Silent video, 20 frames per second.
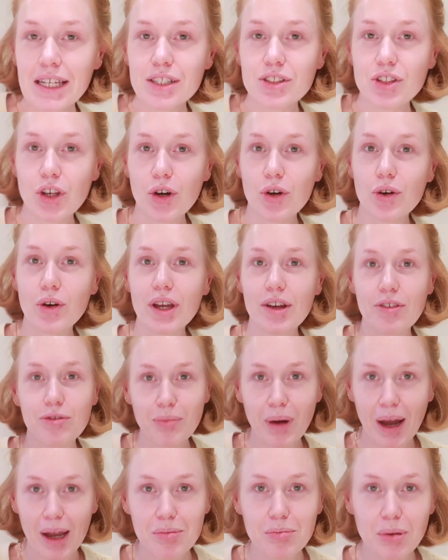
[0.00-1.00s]
So if
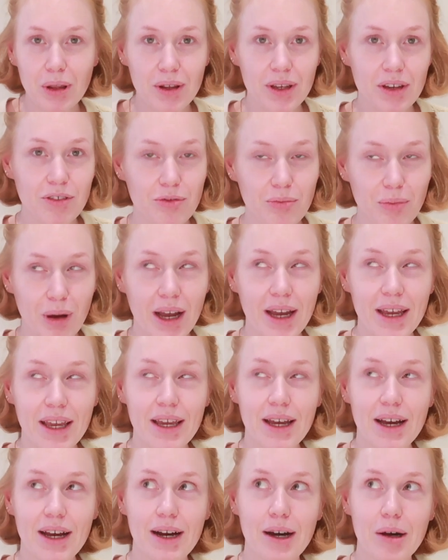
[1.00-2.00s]
my
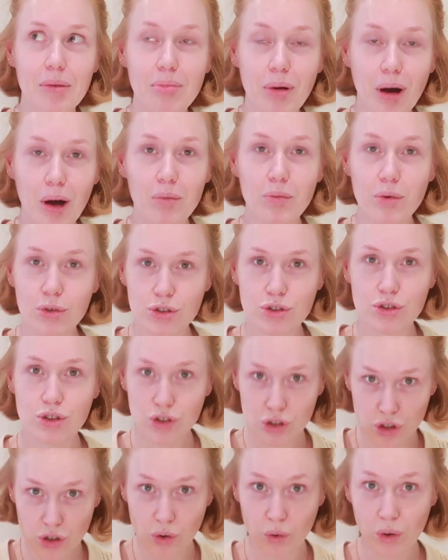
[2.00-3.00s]
bob was
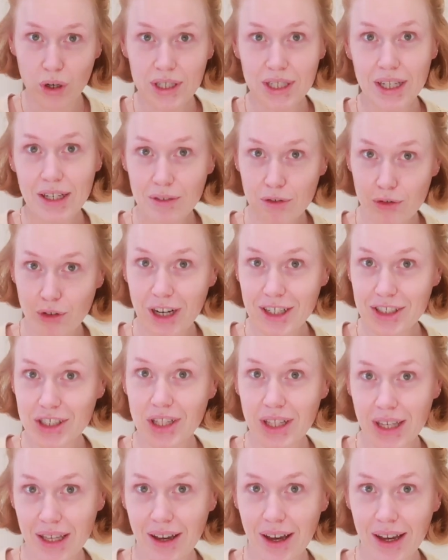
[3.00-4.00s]
short and
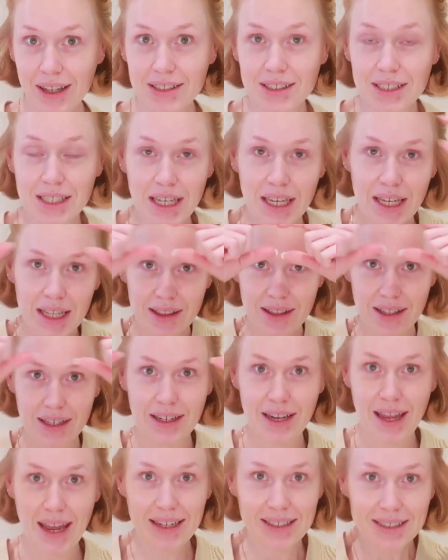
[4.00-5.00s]
freshly cut, the
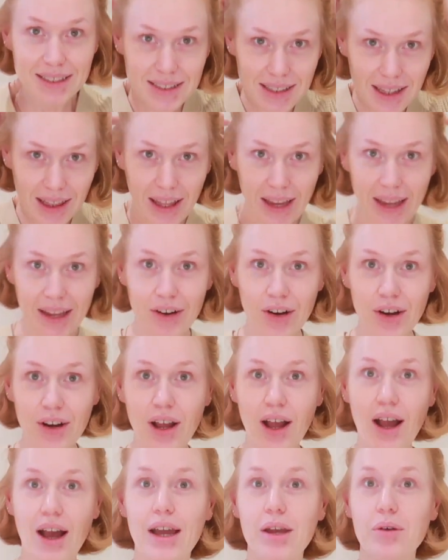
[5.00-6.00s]
next layer
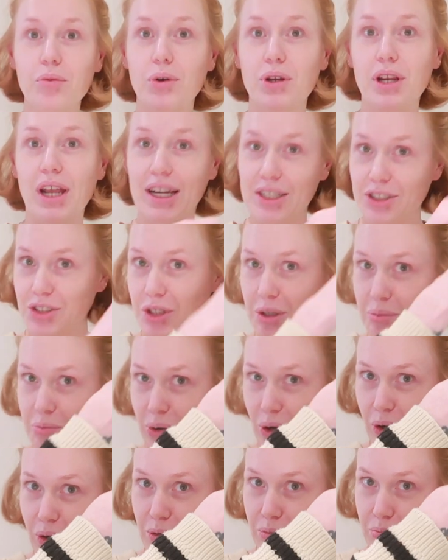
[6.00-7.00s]
I would actually
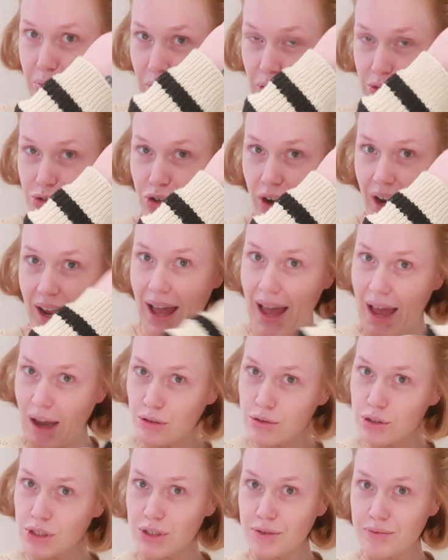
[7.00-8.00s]
blow dry
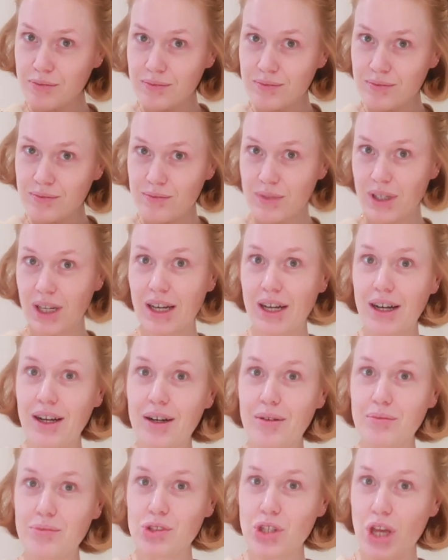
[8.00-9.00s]
out.
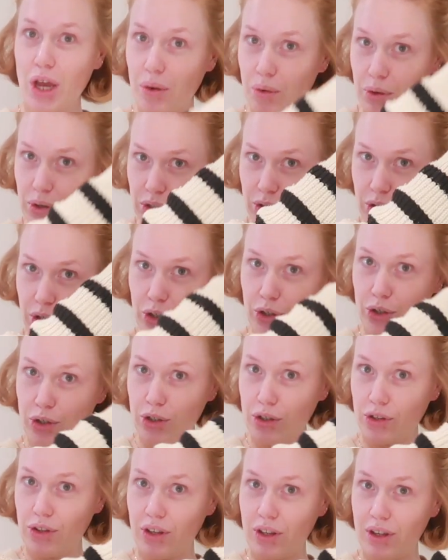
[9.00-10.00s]
So I would
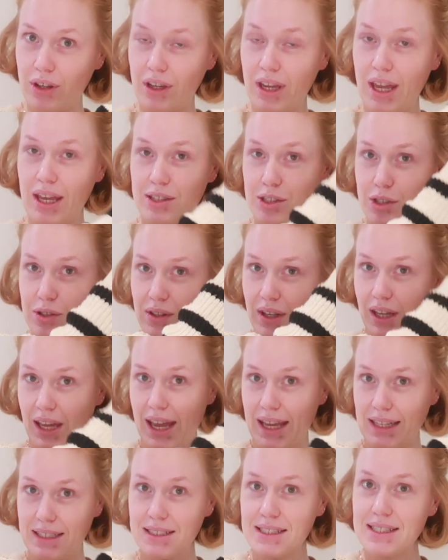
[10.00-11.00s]
curl the
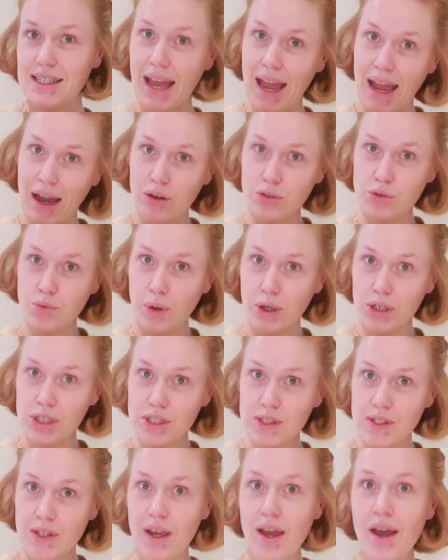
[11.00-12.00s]
ends
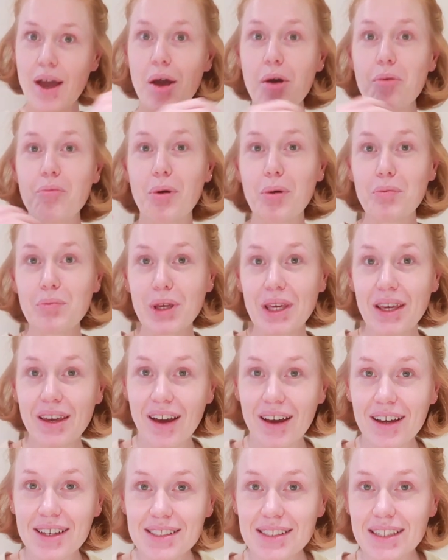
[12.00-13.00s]
outwards, but
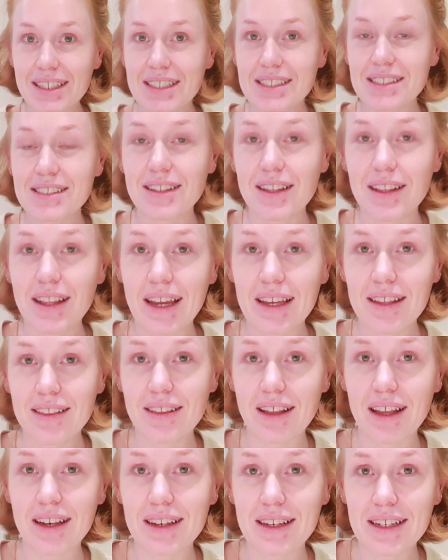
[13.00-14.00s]
because it is the length
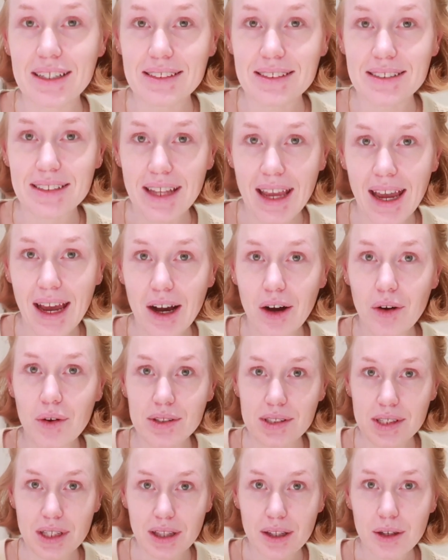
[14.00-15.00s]
that it is now,
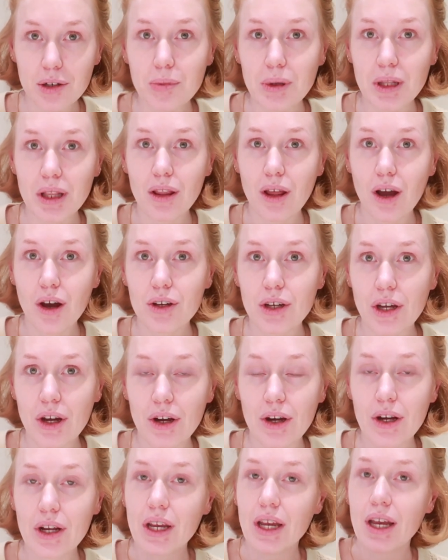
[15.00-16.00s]
it's a little bit
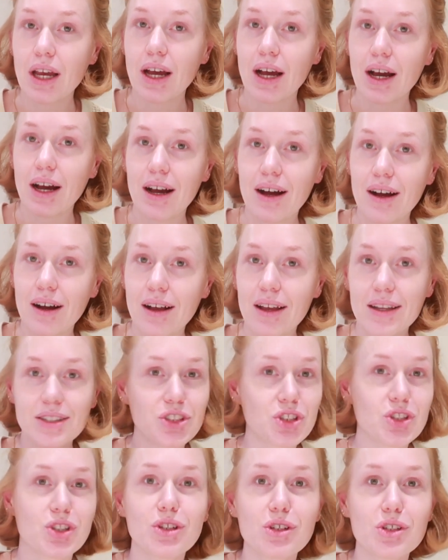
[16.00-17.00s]
longer. It
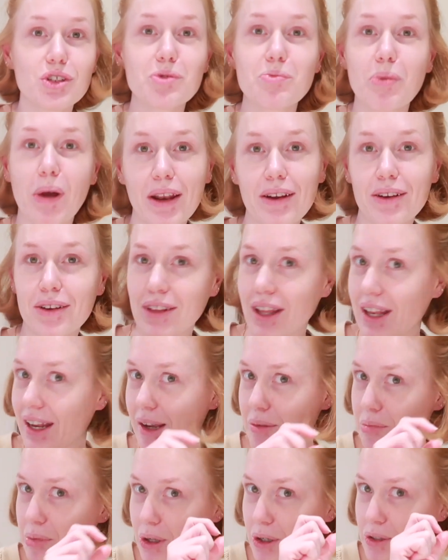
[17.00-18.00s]
just looks better that
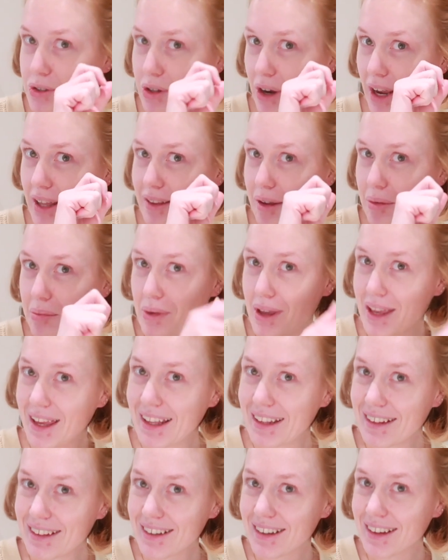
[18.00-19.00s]
I blow dry them
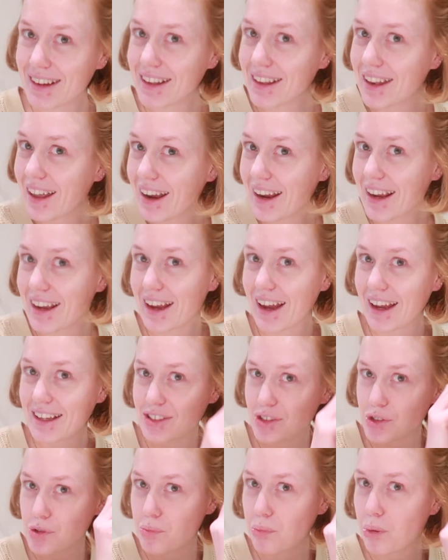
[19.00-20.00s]
in, and like I
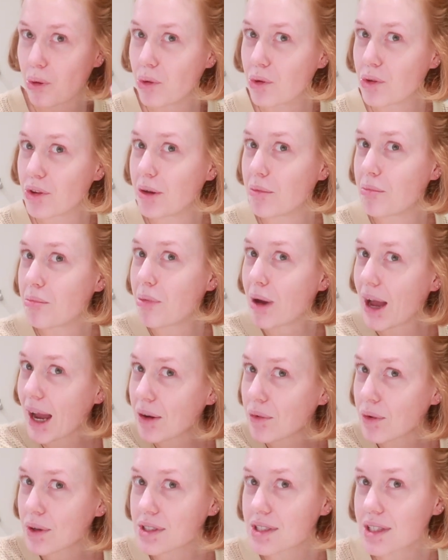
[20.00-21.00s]
just pull them
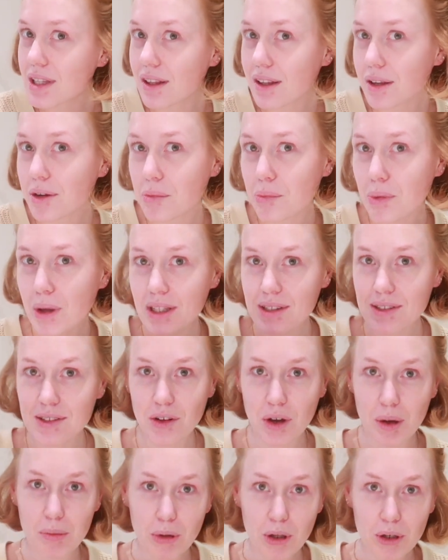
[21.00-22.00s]
backwards a little bit.
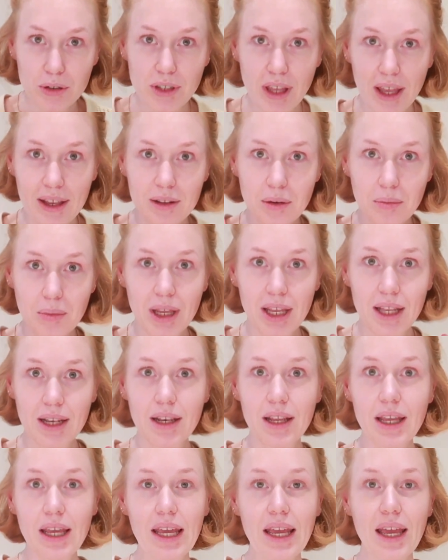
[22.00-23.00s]
So I blow dry them
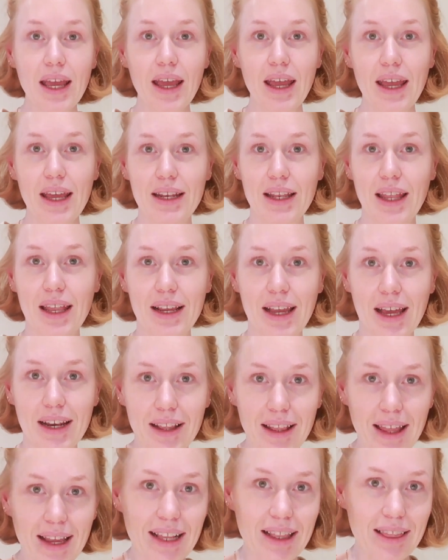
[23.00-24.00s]
in and kind
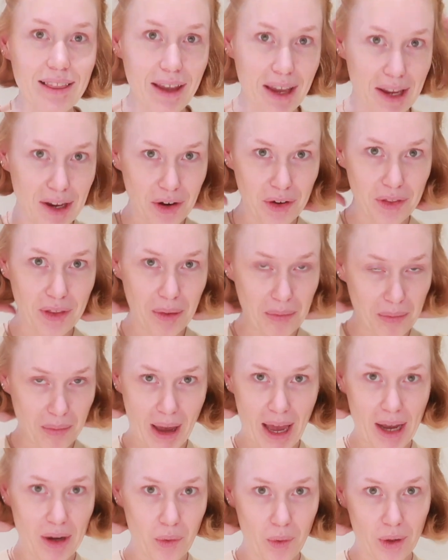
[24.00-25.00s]
of like layer them
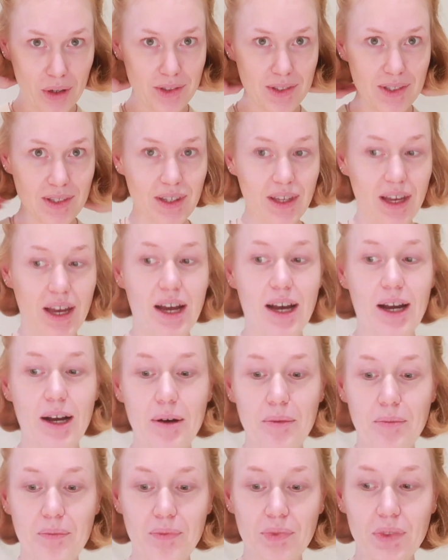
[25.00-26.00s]
backwards.
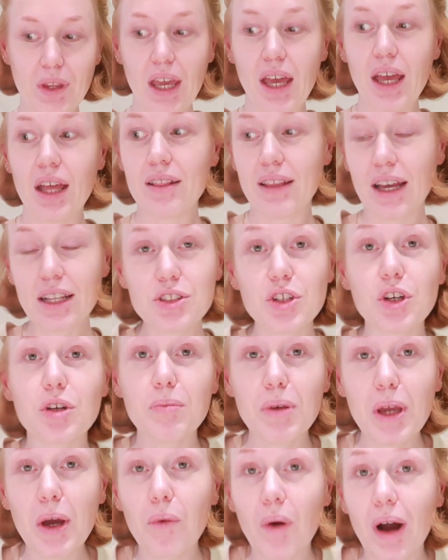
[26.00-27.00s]
That took
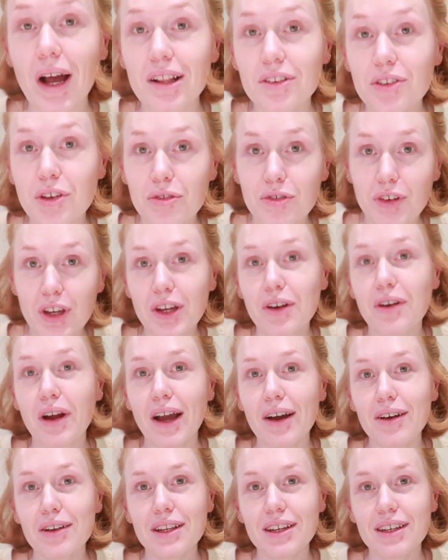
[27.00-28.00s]
me a while to figure
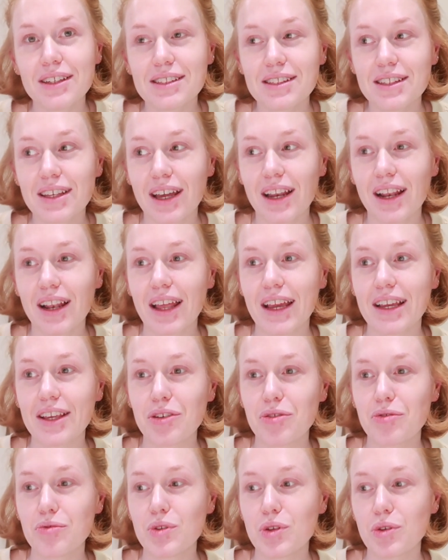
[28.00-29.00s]
out. It's kind of like
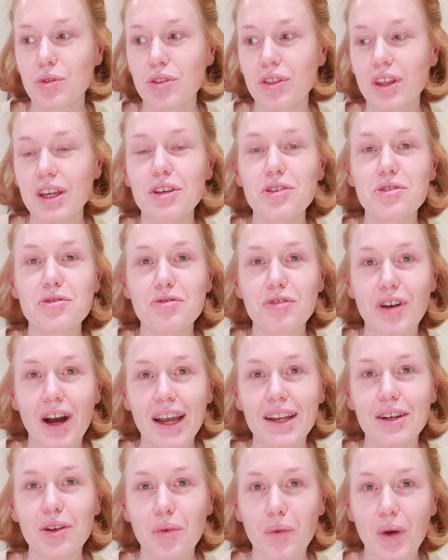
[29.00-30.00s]
you think you
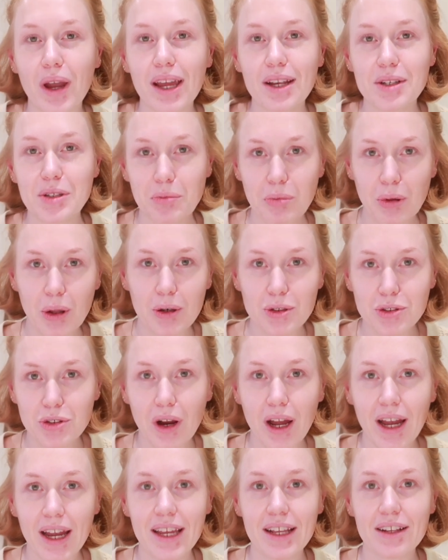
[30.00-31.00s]
find a way to blow
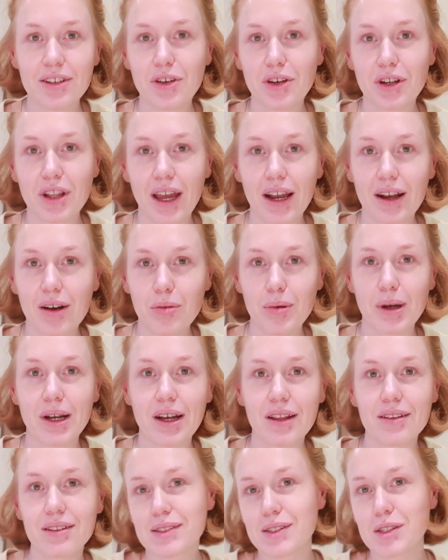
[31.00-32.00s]
dry and you're like, oh my
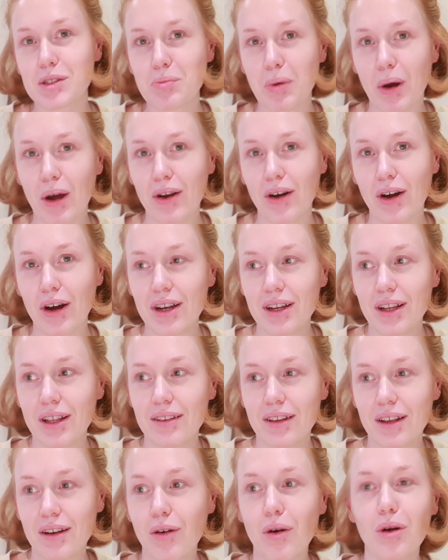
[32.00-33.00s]
god, this is spot on,
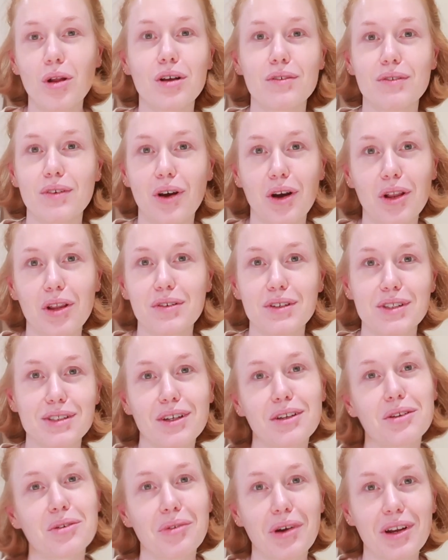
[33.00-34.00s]
and then all of a
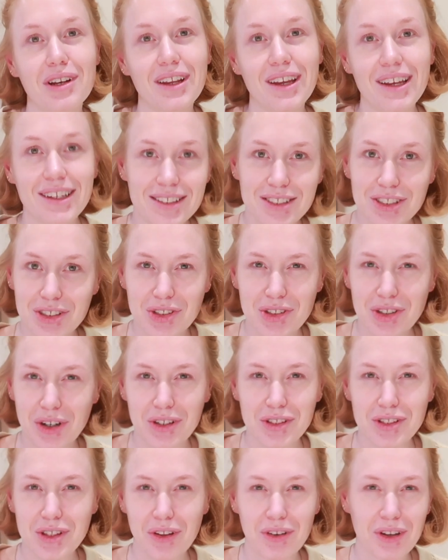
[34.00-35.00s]
sudden one day it just
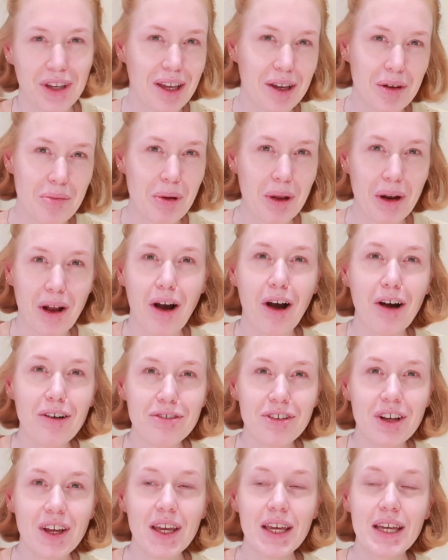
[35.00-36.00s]
starts looking a bit
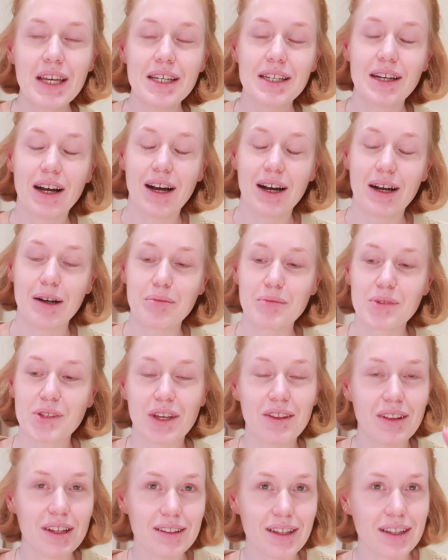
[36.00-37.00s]
off.
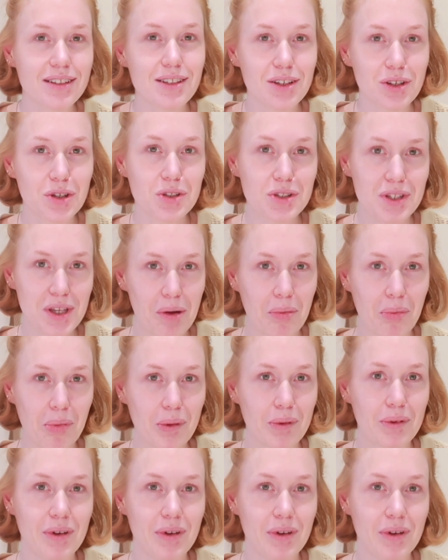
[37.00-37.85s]
So I think that's a good tip.